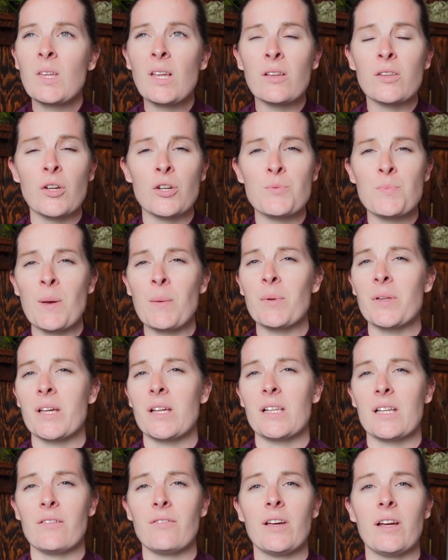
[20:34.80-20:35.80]
There's people
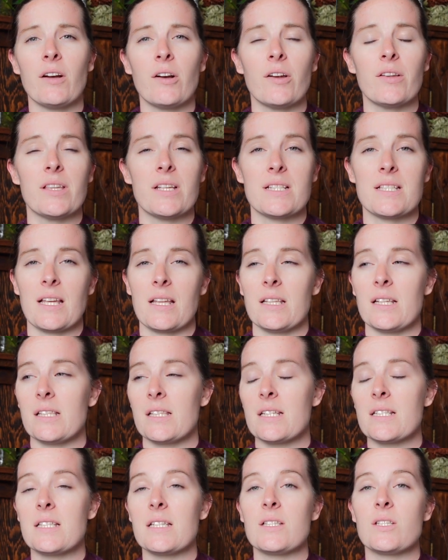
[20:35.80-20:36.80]
that live here that said that
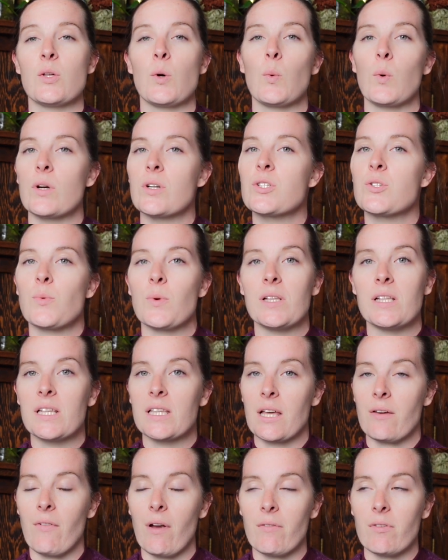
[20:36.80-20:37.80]
this is the worst wind that
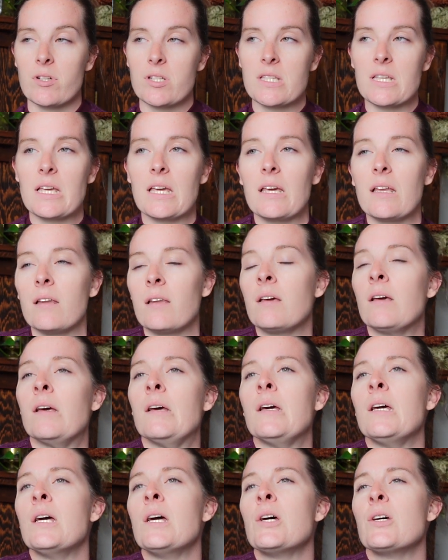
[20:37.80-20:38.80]
they've ever seen.
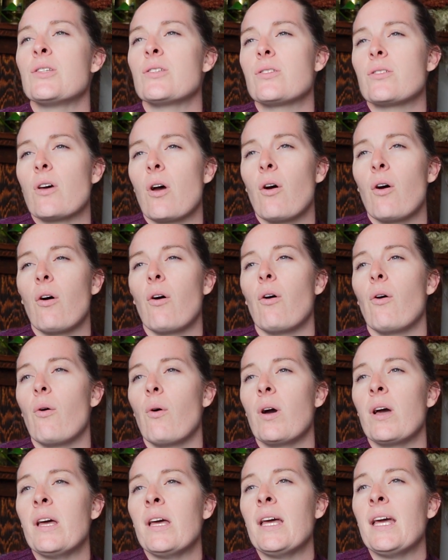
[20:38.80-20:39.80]

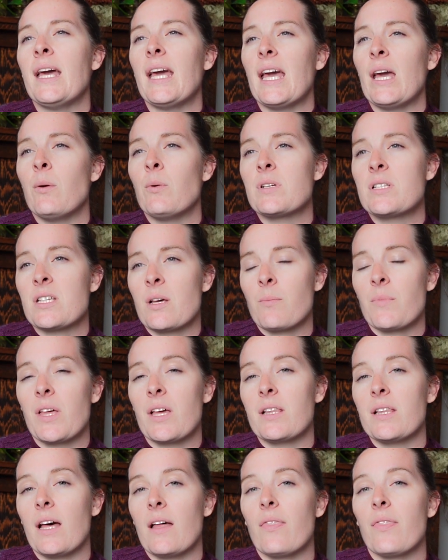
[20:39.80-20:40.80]
So it was
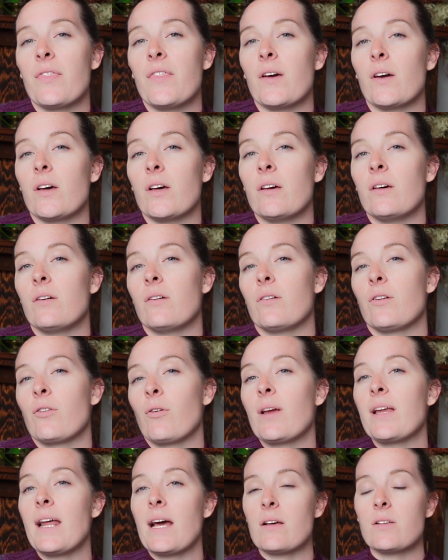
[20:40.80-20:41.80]
something that the
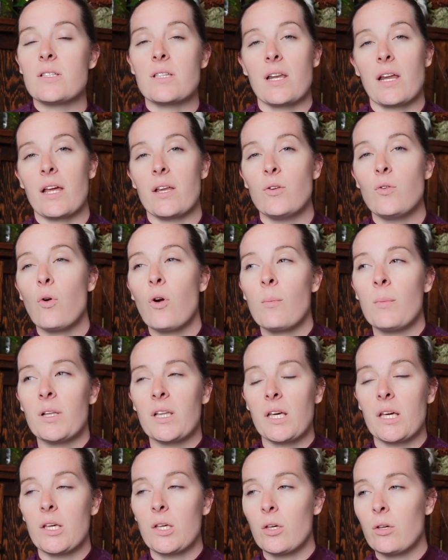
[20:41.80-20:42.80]
greenhouse that I
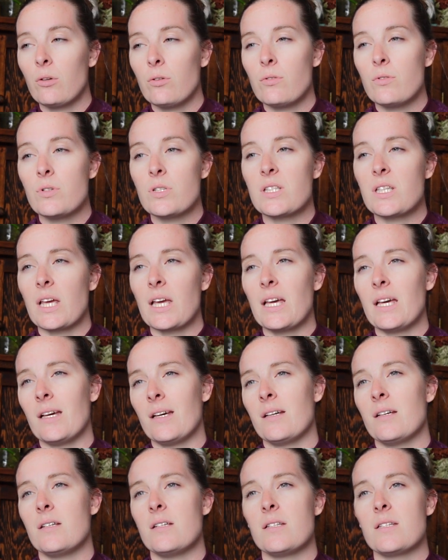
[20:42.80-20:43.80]
normally use
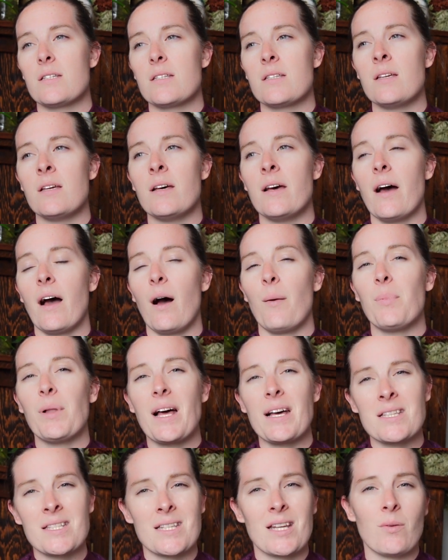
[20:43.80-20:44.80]
is a
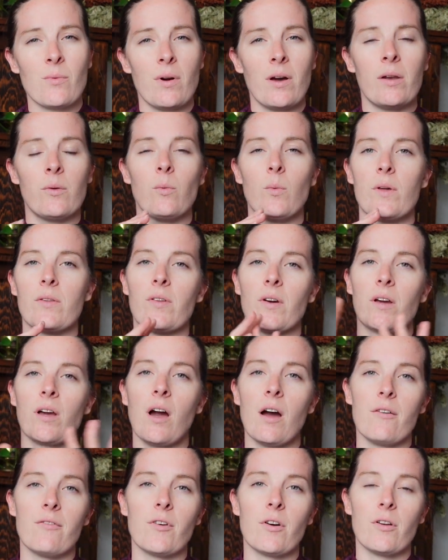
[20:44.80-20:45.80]
plastic one with a
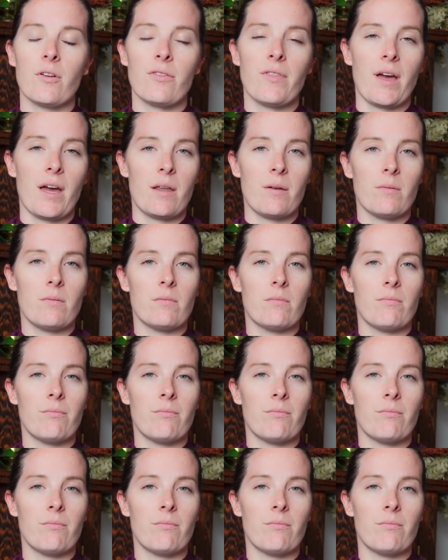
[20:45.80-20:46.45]
cover that